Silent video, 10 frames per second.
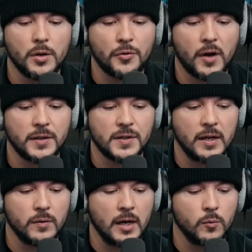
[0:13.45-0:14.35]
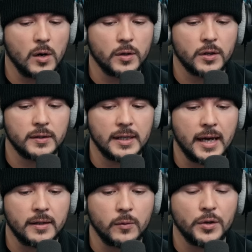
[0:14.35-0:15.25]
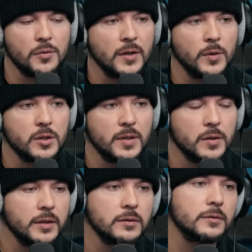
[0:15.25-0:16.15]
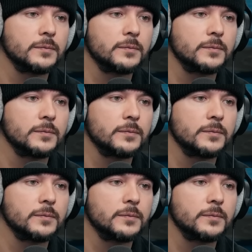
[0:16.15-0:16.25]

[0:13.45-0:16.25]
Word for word: are your thoughts on on where we're currently at? Like, what do you think we should be doing?